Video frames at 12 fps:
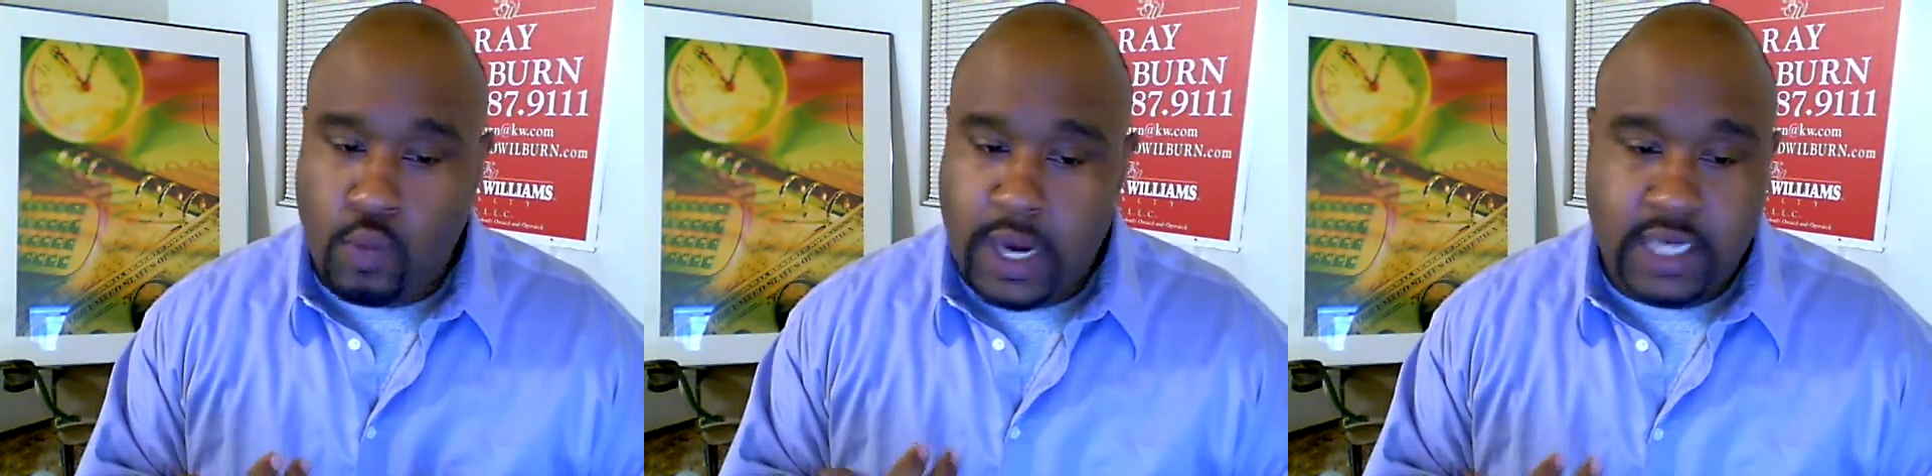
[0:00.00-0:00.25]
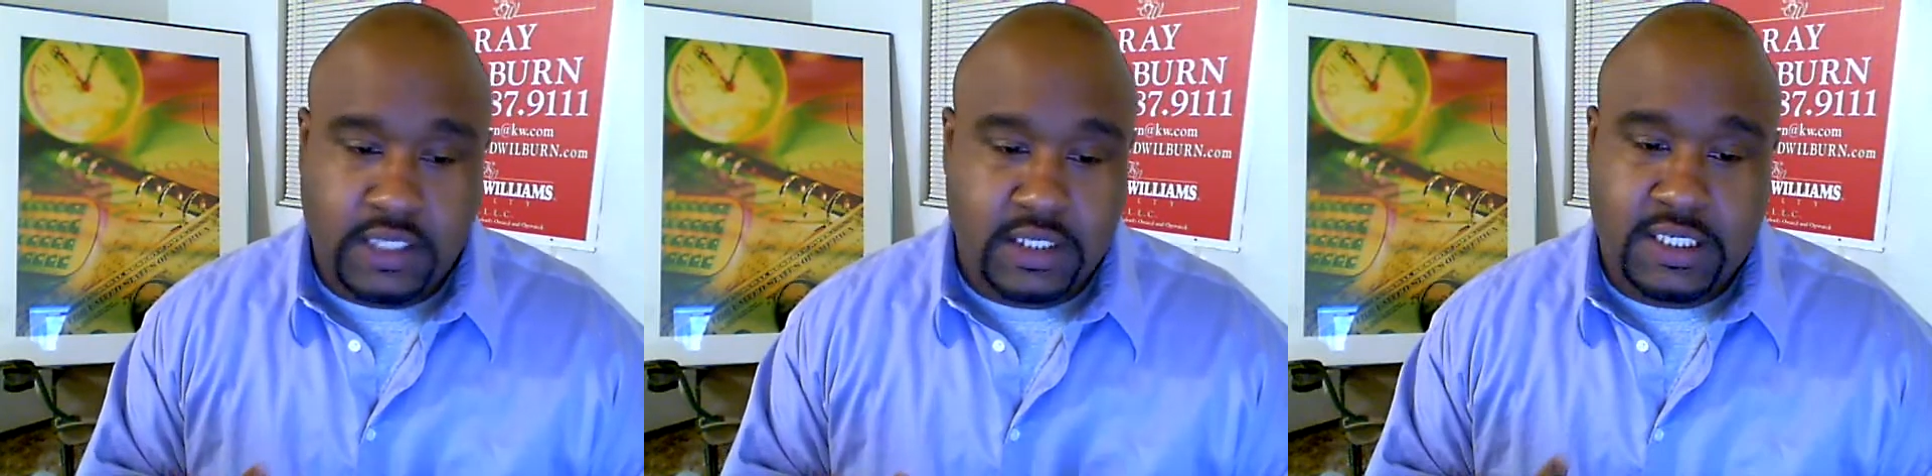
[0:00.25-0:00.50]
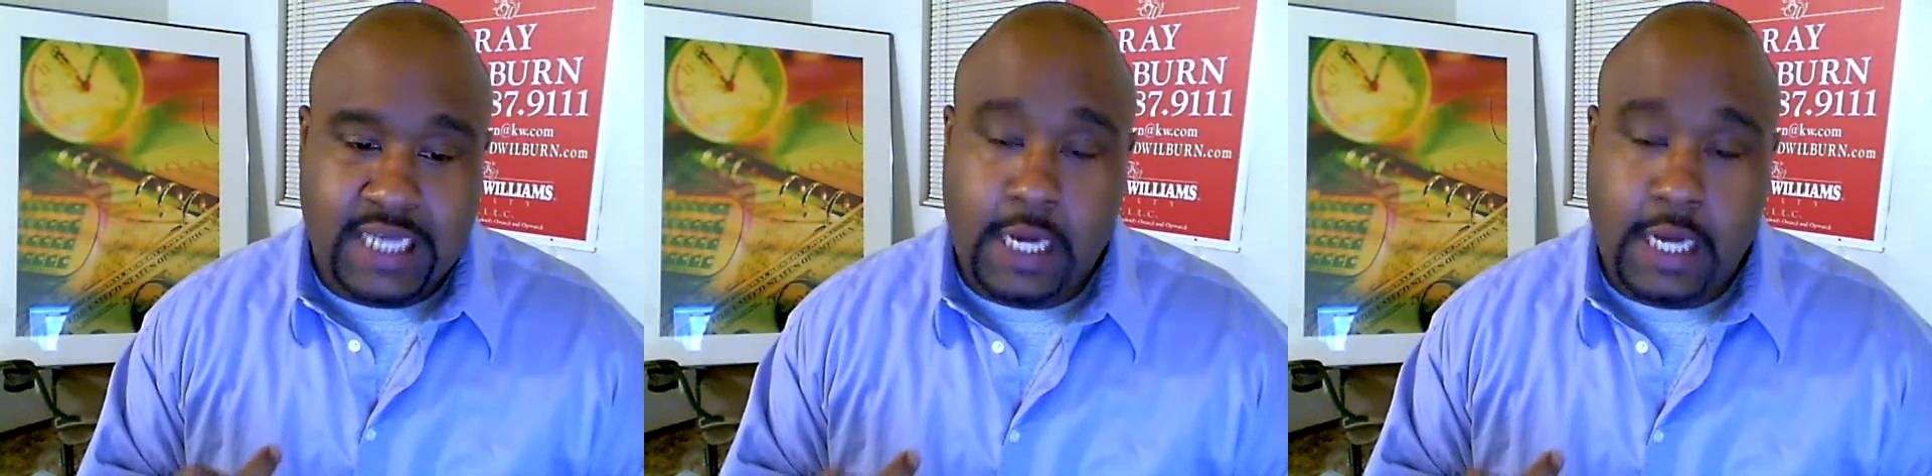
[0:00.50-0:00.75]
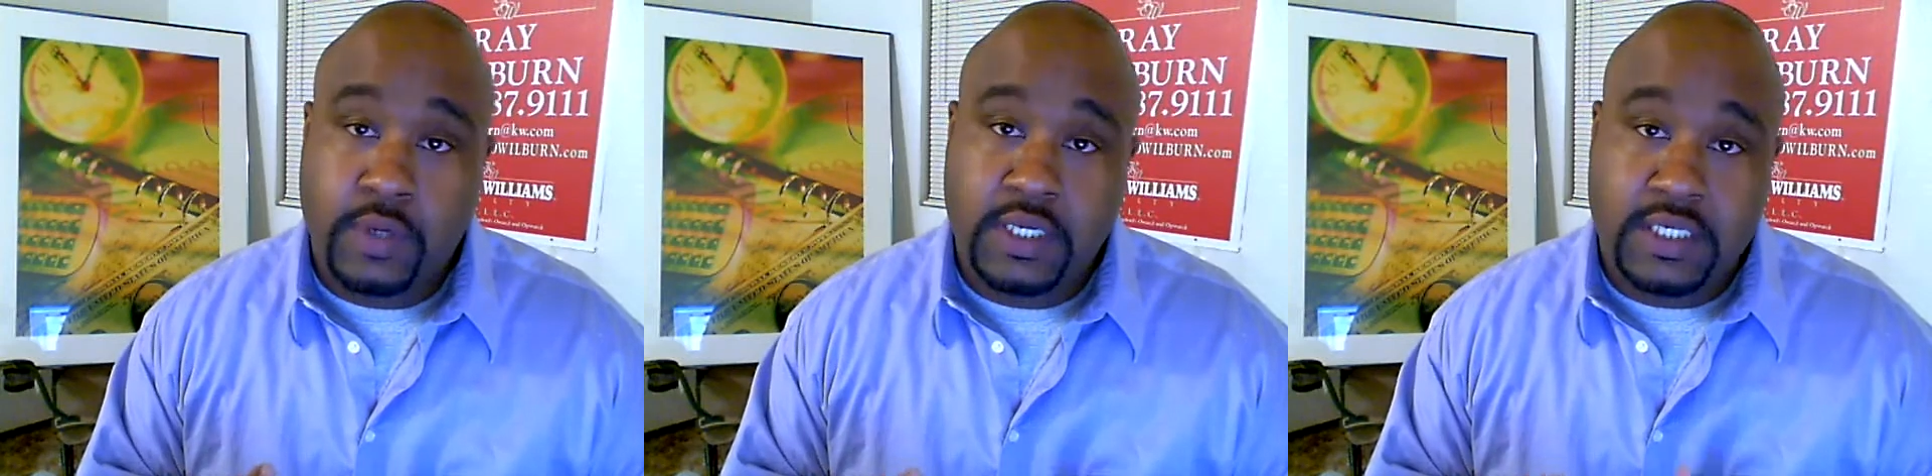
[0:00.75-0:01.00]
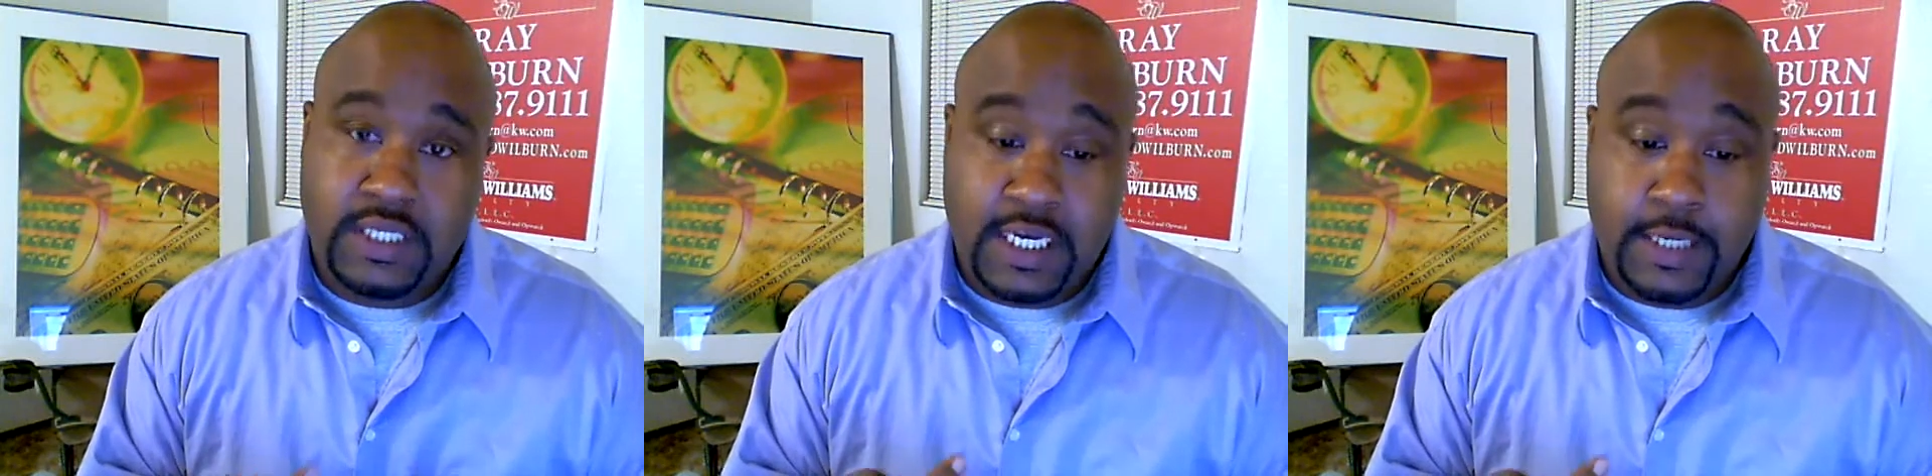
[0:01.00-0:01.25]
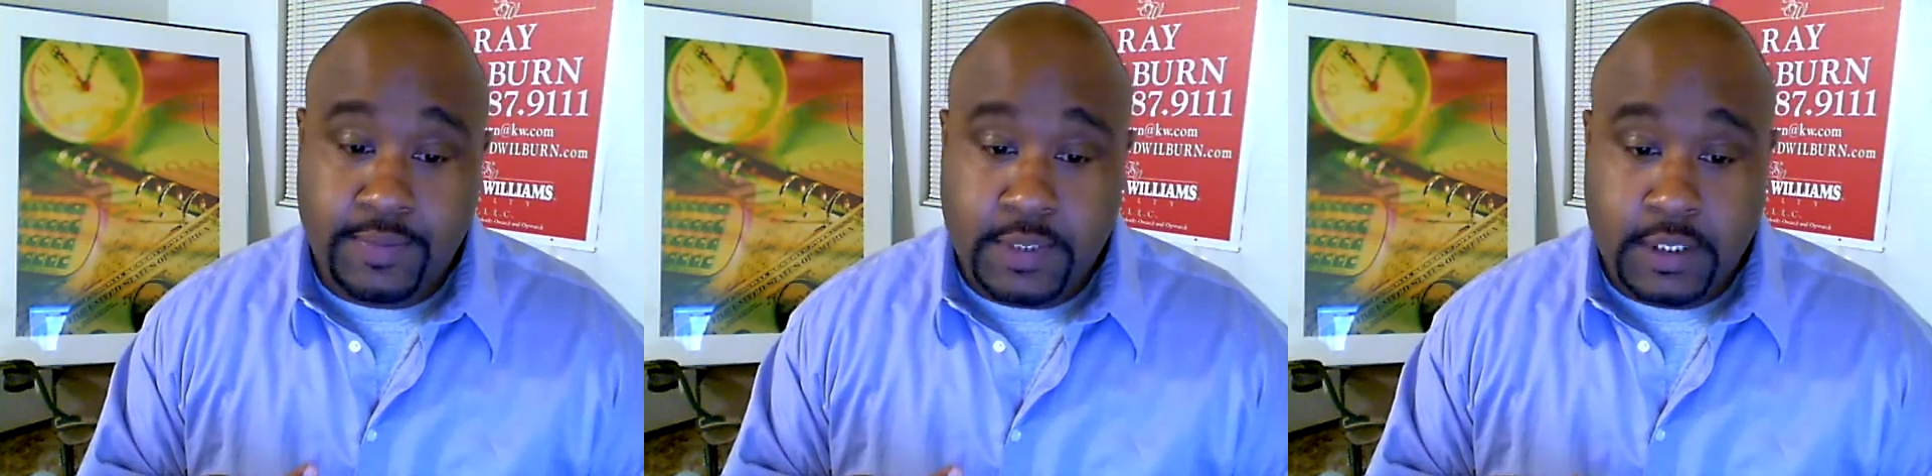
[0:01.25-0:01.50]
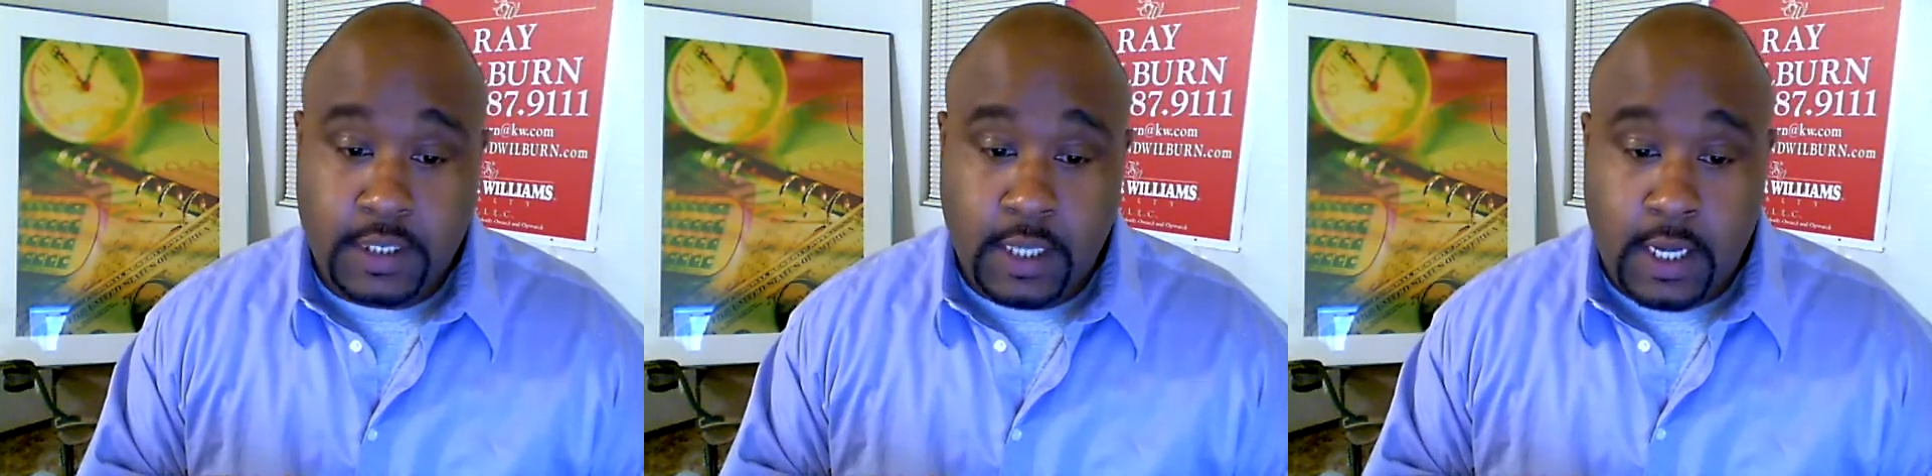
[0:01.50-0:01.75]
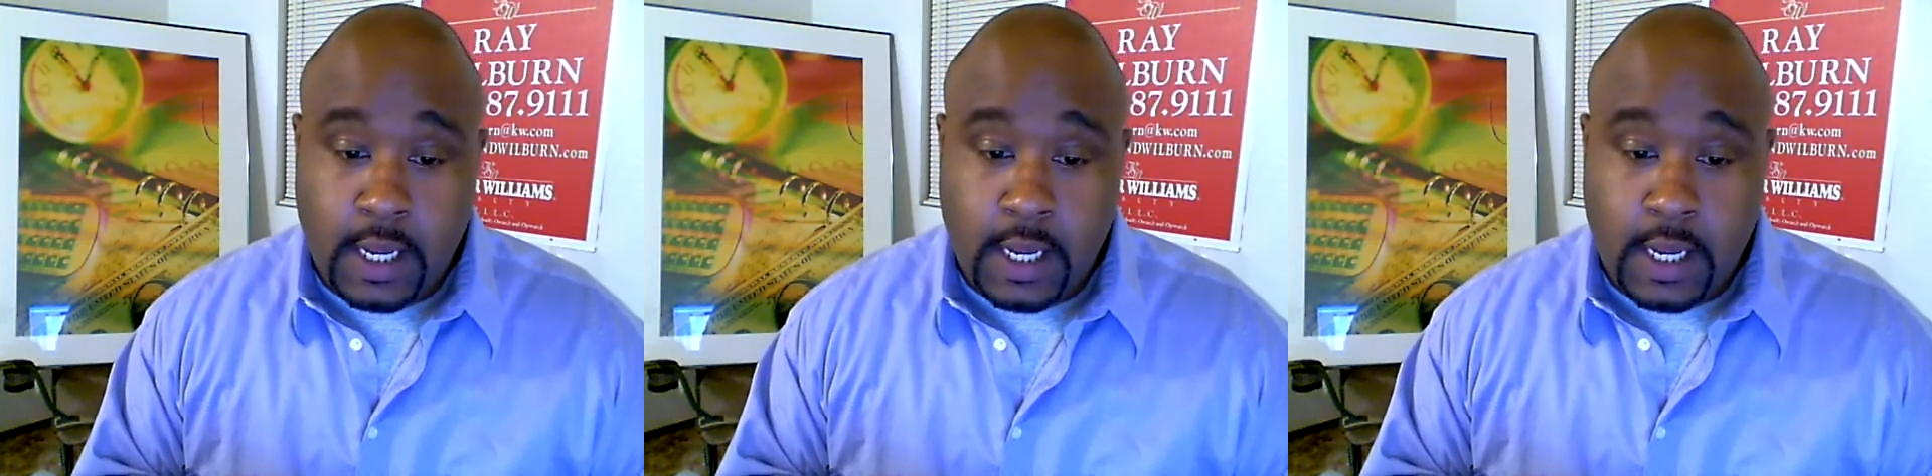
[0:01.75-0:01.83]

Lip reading: wages, salaries, tips,